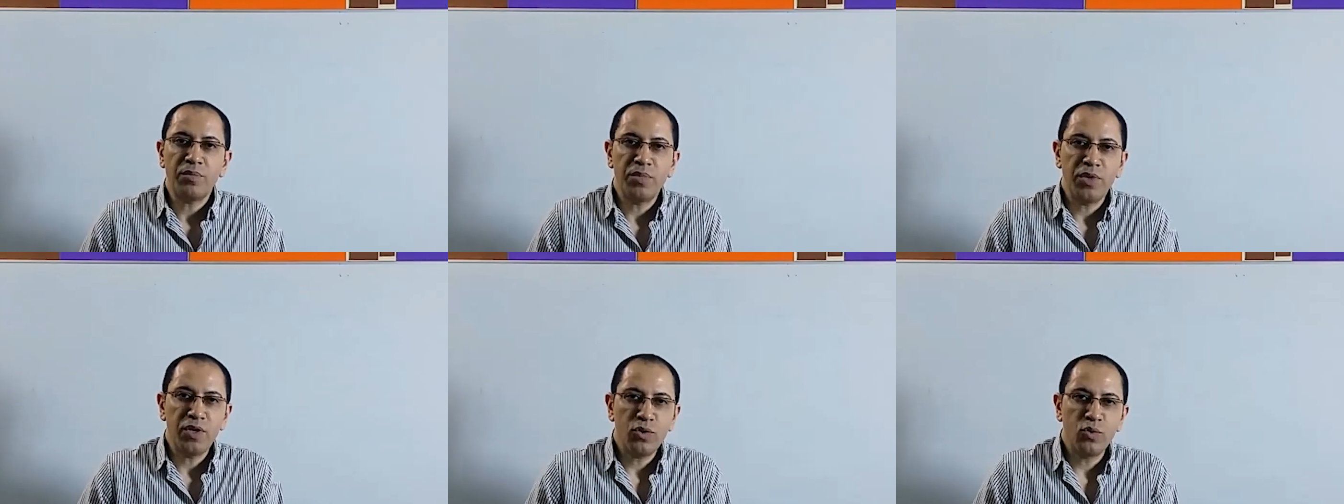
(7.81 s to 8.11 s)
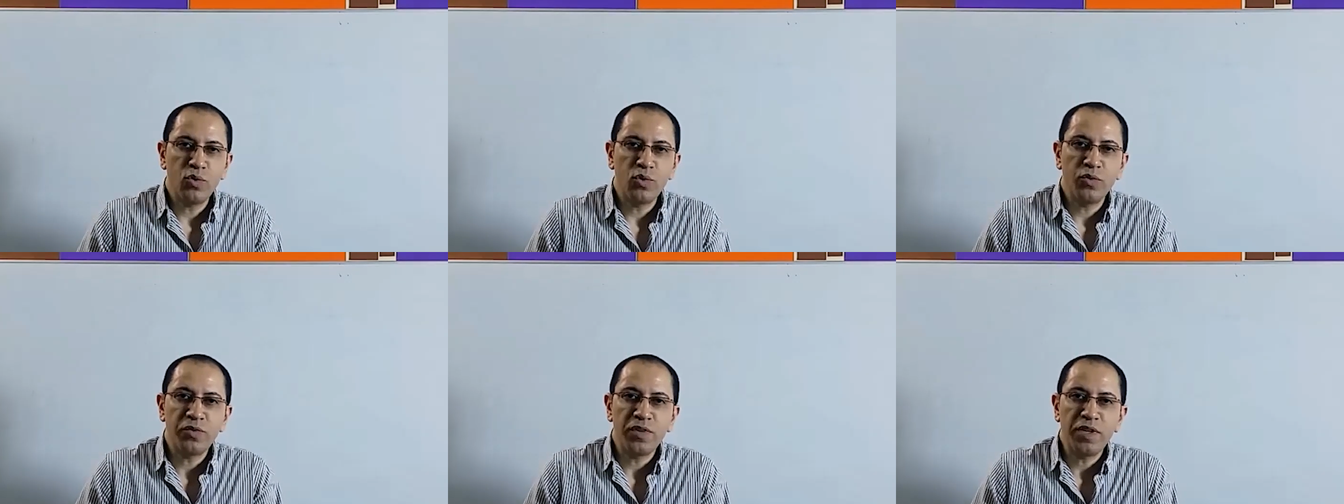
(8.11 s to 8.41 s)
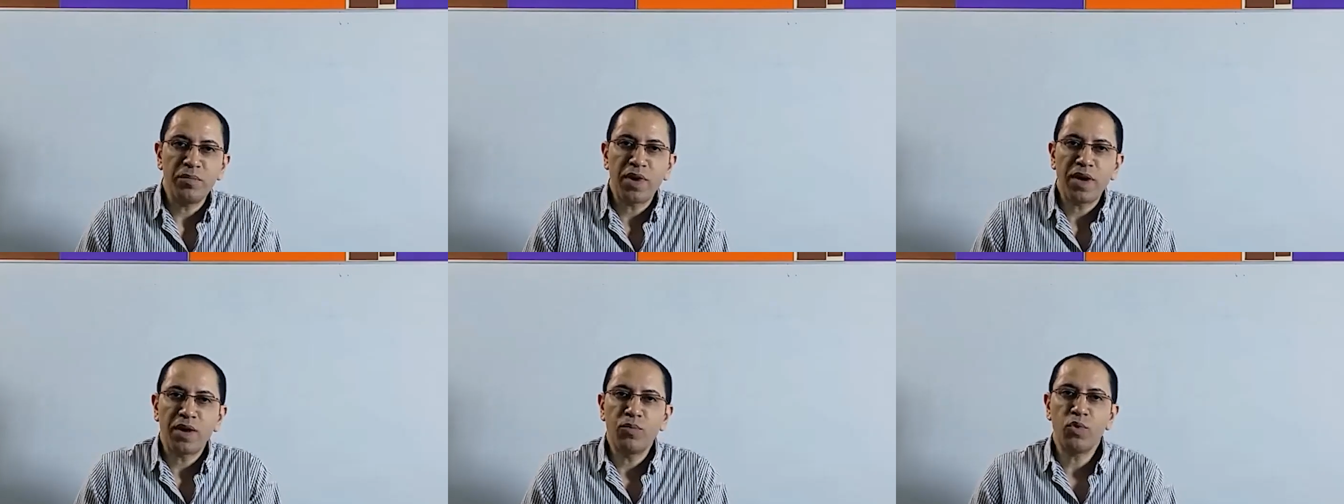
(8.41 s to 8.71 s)

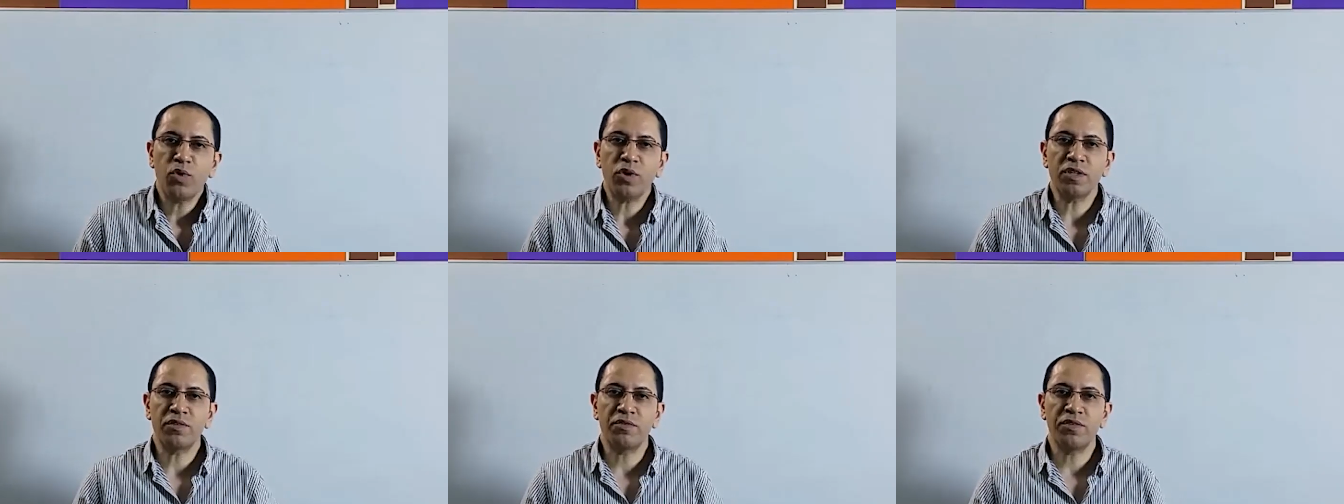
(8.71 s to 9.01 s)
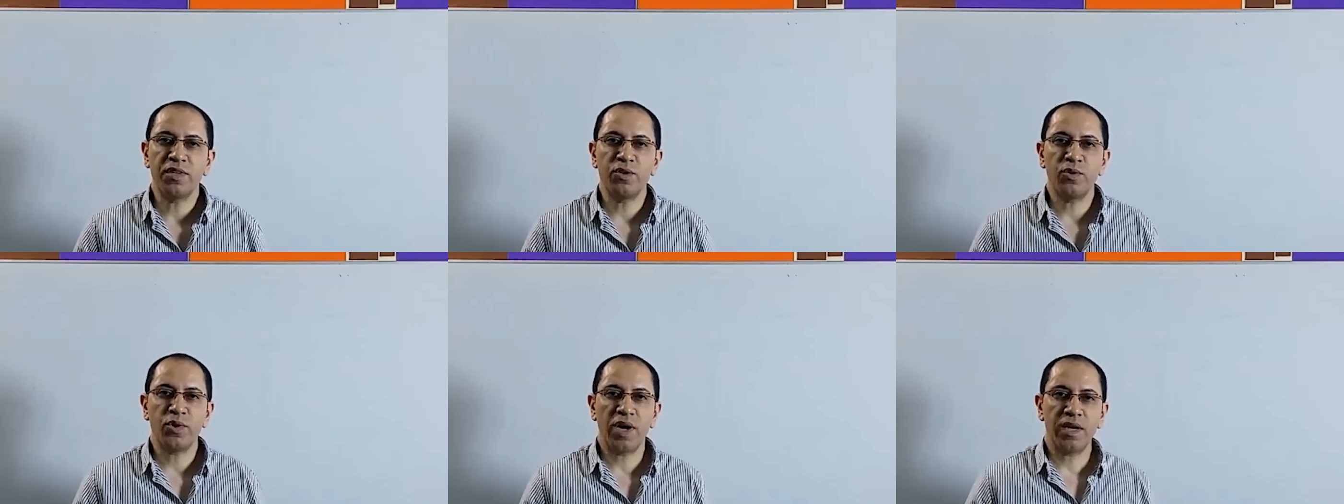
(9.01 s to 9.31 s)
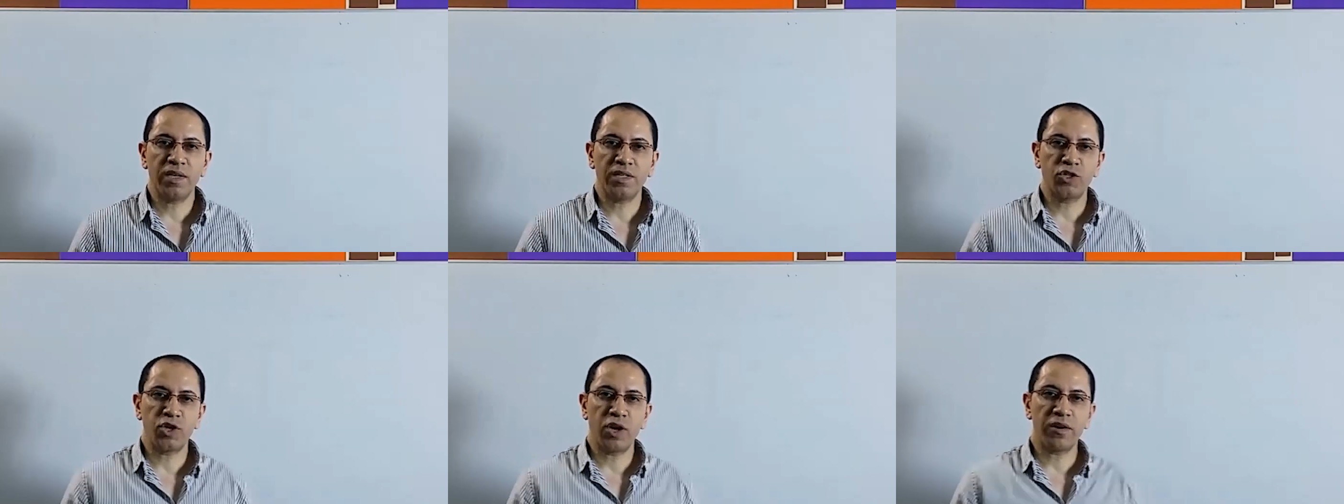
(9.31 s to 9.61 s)
Pharmacology
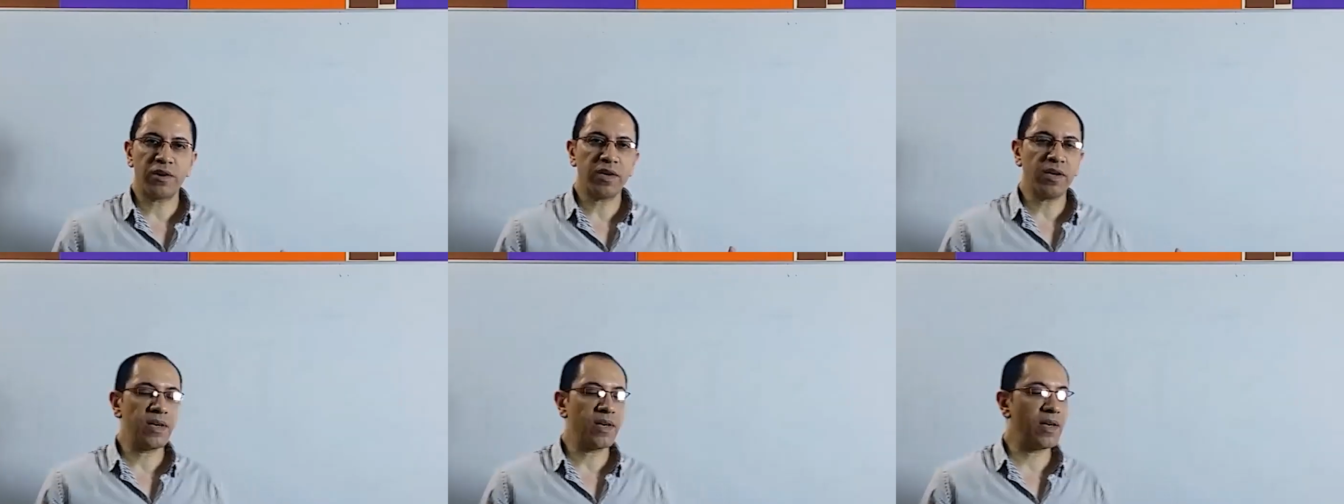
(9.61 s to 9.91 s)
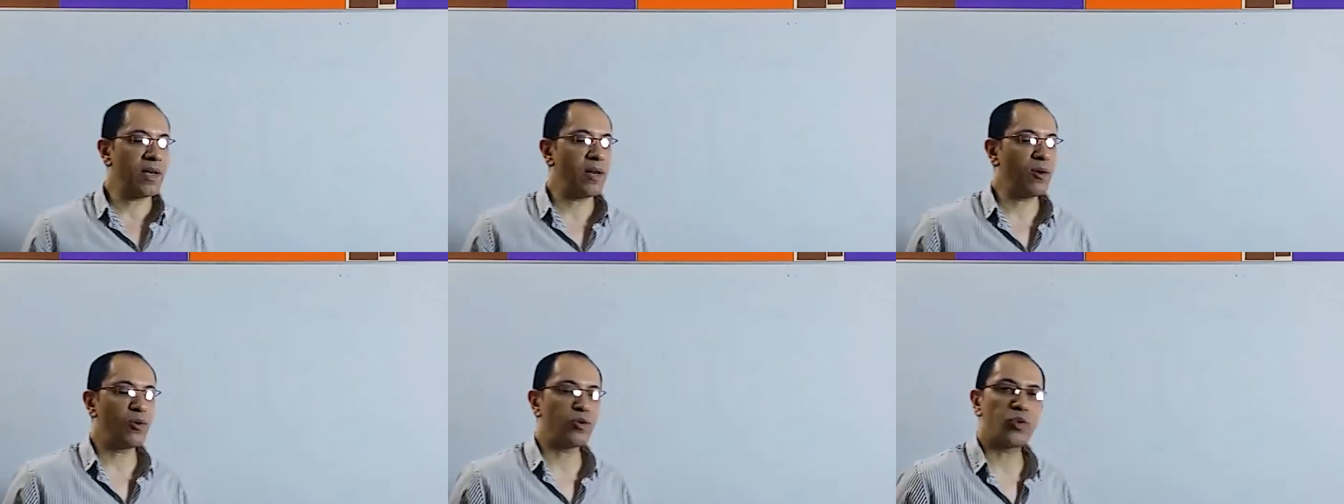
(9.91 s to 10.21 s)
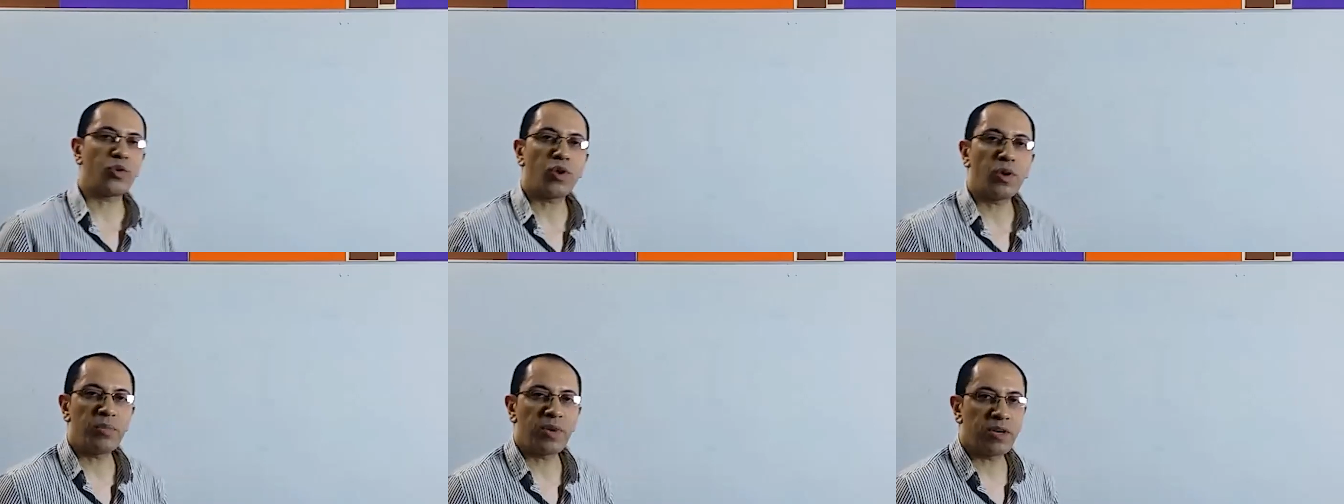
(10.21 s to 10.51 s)
Illustration
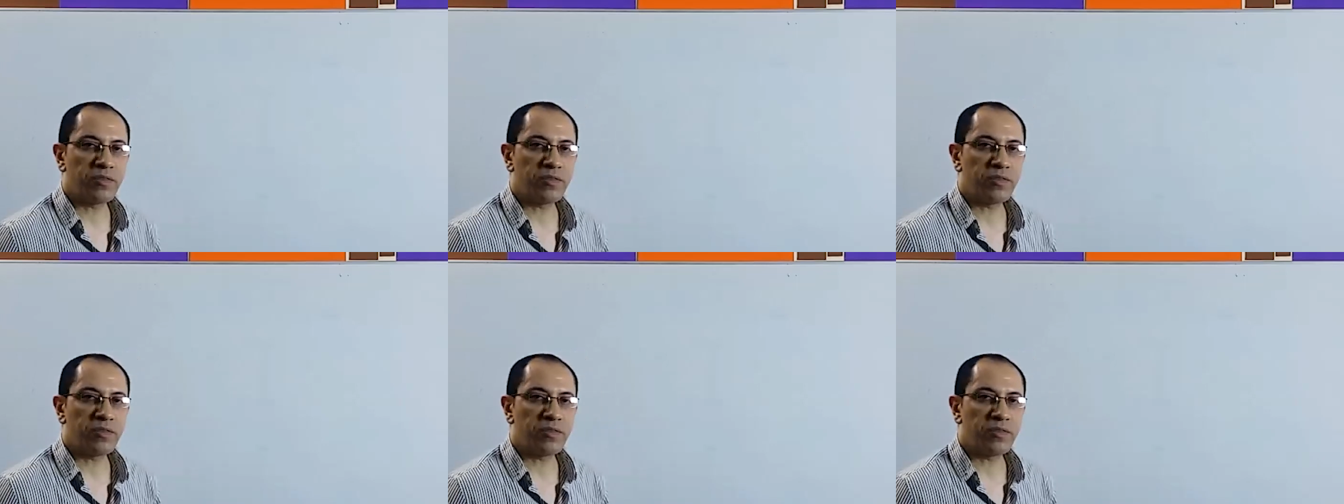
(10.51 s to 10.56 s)
series.